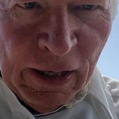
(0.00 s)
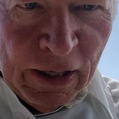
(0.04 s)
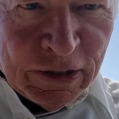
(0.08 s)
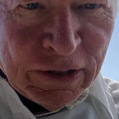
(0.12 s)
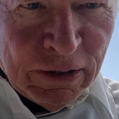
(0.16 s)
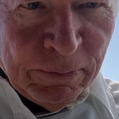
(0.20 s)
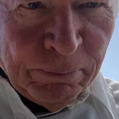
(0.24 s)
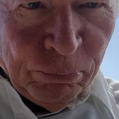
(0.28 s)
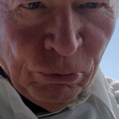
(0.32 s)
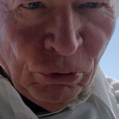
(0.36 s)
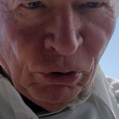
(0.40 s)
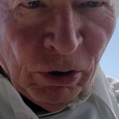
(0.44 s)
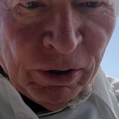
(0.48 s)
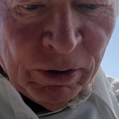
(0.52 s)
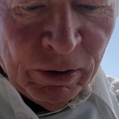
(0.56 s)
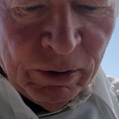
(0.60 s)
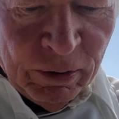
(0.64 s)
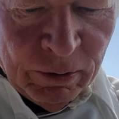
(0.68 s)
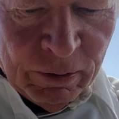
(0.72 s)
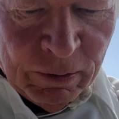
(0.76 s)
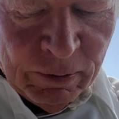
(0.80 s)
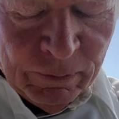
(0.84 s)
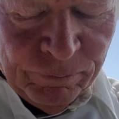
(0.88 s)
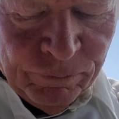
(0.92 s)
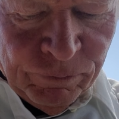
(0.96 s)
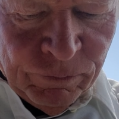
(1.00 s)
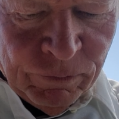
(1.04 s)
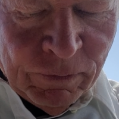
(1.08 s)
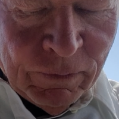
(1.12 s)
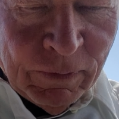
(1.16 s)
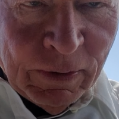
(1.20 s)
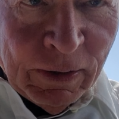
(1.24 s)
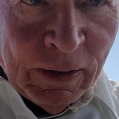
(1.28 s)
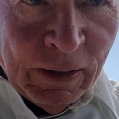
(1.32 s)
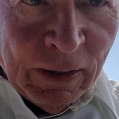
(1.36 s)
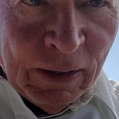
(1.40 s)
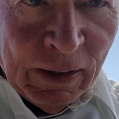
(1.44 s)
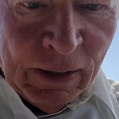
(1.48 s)
It's important,
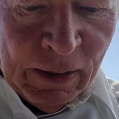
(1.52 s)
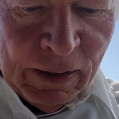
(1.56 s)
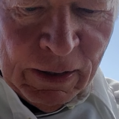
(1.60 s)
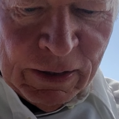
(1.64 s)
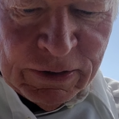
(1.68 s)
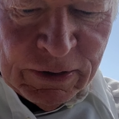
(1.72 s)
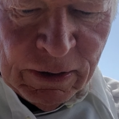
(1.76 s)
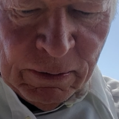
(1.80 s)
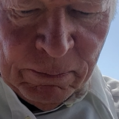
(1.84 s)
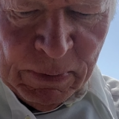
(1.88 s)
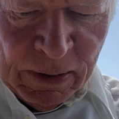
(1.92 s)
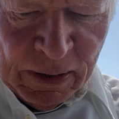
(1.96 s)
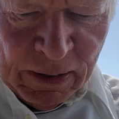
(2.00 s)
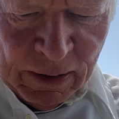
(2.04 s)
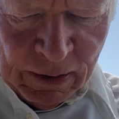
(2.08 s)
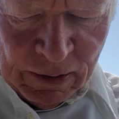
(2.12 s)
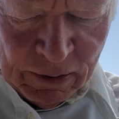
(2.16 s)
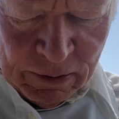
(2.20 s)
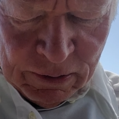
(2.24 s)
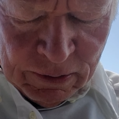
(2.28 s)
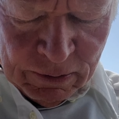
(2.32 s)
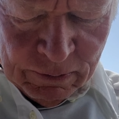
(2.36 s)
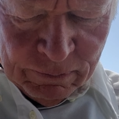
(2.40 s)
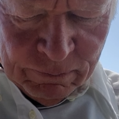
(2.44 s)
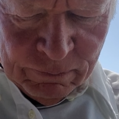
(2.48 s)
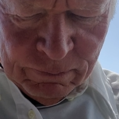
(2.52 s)
it is immediate.